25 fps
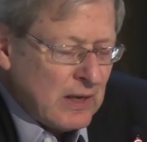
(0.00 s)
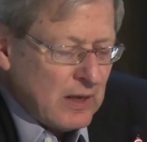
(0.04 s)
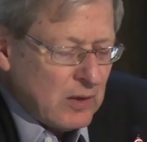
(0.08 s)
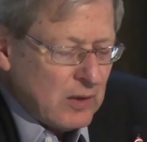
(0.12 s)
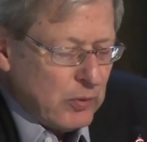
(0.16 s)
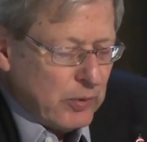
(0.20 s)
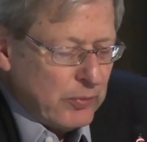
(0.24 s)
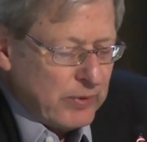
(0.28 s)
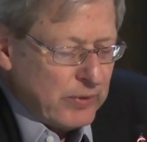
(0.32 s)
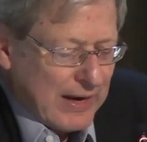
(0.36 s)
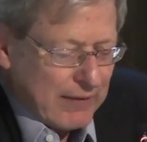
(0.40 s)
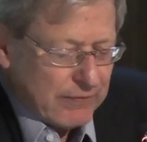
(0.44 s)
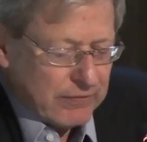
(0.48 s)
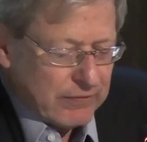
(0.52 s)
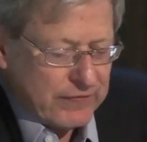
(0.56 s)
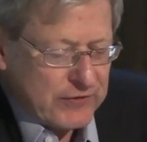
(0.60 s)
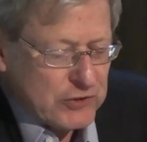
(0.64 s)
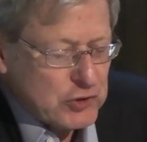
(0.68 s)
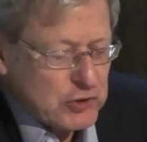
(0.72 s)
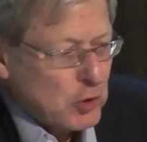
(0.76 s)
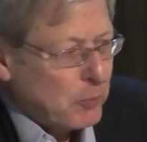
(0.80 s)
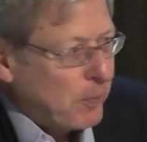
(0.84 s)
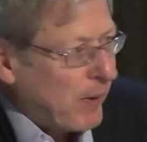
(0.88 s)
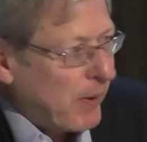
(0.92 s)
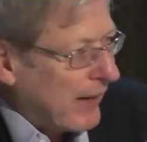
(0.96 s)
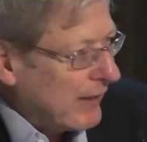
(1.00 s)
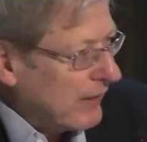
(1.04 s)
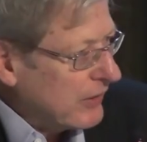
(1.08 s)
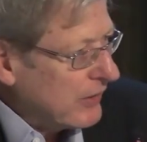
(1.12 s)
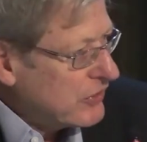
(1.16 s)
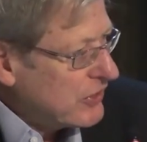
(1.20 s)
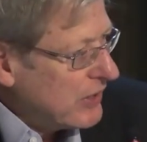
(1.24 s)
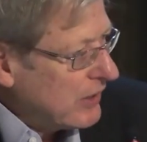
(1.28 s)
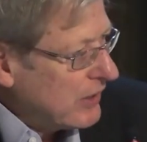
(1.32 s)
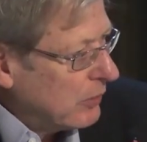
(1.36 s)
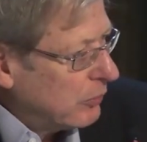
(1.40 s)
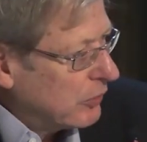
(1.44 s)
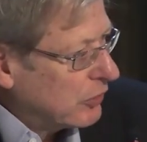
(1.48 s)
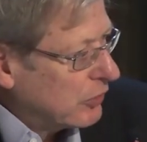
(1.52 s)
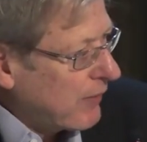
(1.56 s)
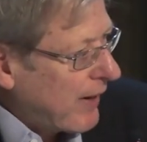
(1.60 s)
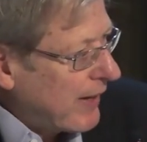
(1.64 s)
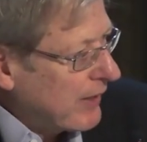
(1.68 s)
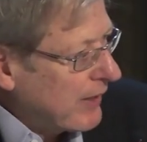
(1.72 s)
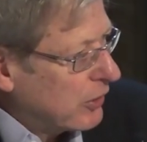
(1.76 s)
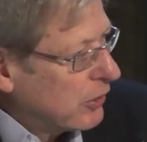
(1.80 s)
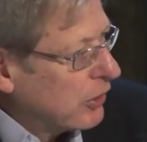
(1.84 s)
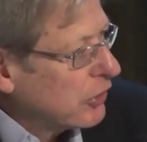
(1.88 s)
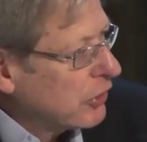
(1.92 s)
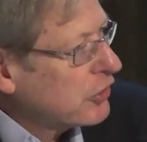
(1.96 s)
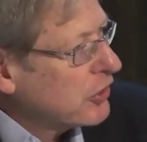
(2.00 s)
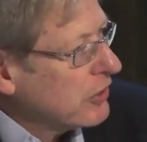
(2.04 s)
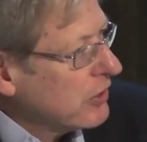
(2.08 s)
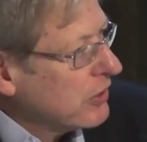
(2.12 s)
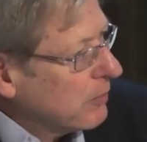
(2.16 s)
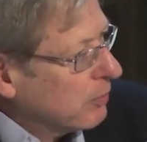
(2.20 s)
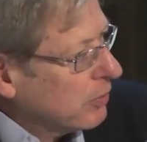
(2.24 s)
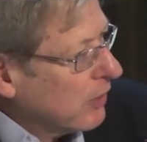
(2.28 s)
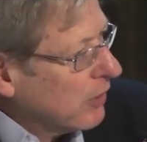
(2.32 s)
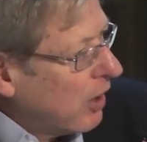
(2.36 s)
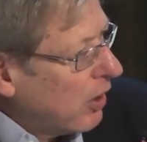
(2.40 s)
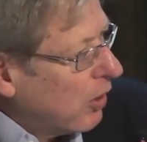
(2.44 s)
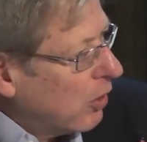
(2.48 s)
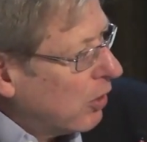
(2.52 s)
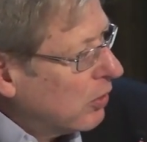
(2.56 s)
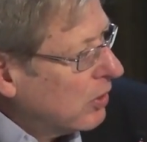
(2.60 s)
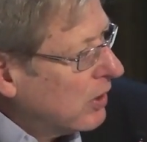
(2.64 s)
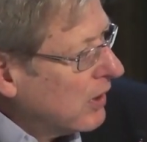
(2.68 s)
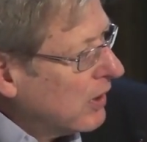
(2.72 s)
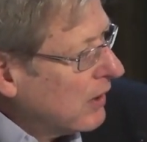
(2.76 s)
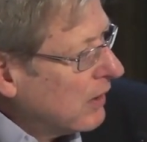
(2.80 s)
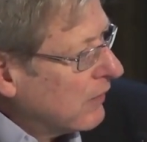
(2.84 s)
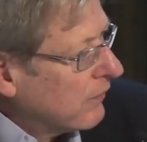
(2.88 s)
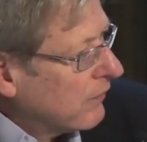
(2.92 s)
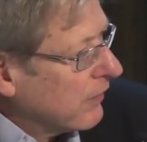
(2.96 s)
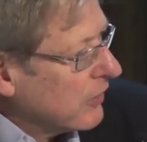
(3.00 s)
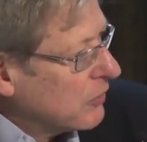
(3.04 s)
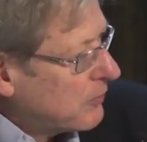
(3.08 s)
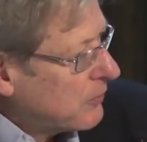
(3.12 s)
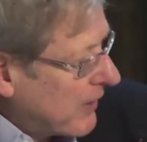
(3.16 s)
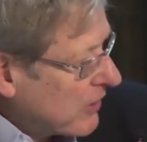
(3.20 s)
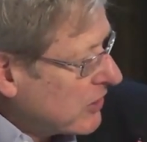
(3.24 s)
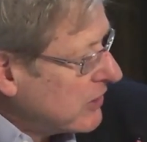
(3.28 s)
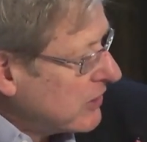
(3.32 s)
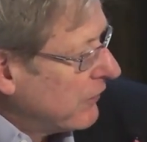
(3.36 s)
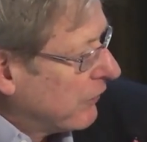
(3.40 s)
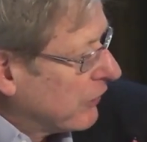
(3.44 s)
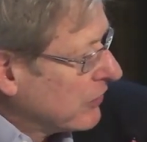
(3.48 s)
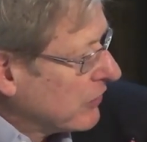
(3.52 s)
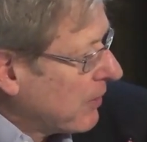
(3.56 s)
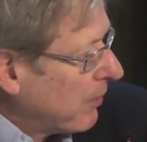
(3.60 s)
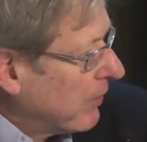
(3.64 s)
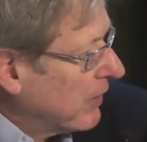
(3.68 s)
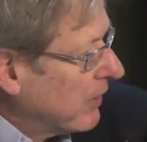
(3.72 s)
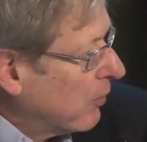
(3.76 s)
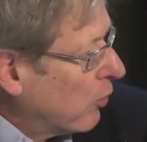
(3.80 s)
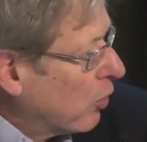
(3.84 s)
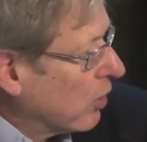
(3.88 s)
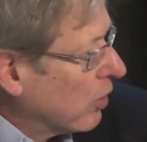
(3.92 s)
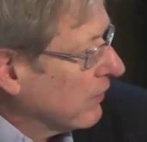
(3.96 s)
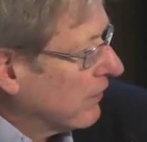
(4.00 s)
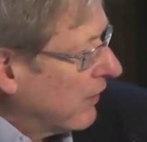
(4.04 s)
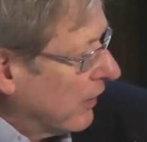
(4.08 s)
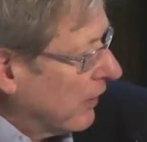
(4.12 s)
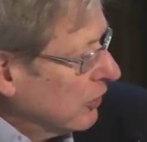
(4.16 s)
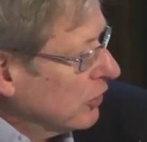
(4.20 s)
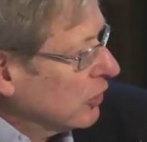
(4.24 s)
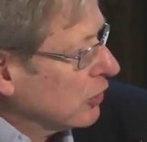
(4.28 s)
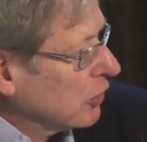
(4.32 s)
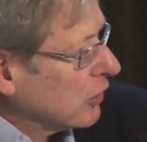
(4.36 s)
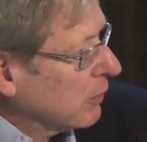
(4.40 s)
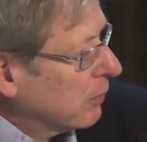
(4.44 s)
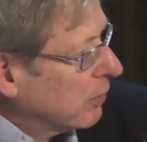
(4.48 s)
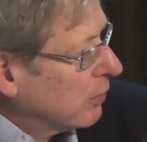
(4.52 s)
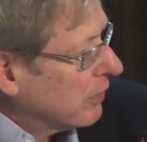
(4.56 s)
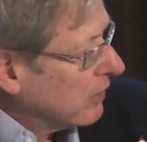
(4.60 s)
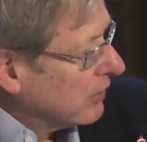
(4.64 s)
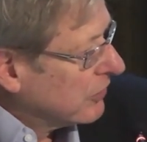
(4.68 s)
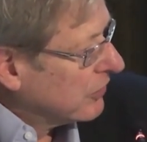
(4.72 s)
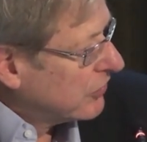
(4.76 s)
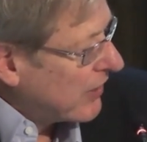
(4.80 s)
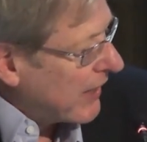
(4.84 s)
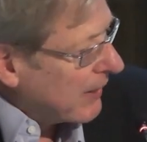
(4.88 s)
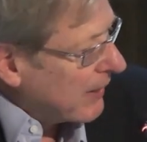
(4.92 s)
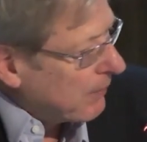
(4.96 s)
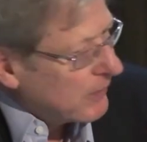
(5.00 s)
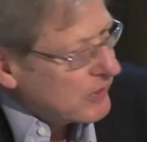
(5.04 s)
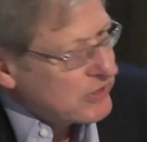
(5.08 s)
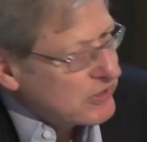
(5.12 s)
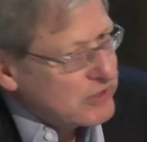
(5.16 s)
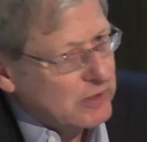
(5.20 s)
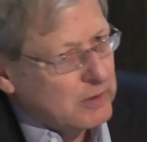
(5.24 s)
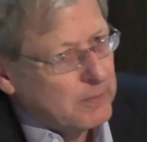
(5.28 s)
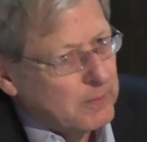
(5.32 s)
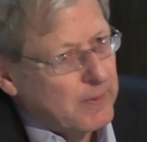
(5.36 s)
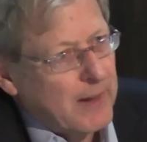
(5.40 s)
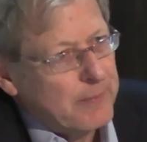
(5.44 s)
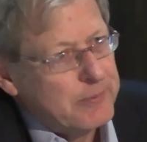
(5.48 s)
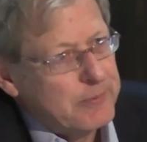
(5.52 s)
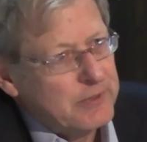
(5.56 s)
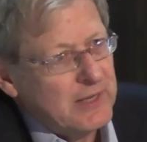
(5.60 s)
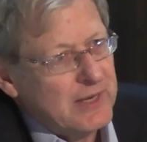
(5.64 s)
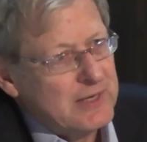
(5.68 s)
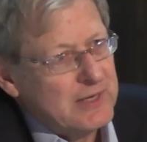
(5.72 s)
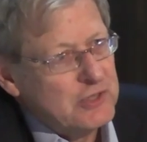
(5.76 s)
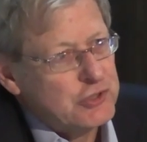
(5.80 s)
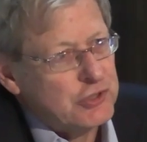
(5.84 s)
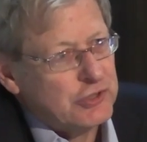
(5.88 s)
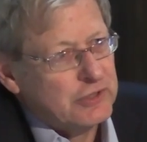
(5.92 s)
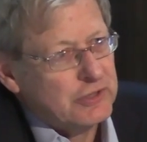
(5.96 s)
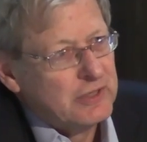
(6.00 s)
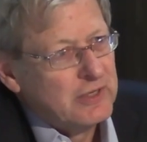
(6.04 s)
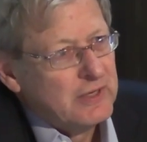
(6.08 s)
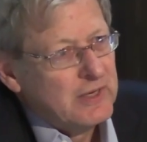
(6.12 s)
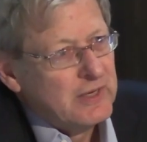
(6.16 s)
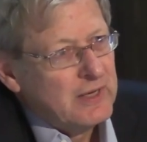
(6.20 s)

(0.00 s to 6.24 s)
we would have a fiscal policy that would try to cushion the blow, for especially for some of the more vulnerable segments of the population.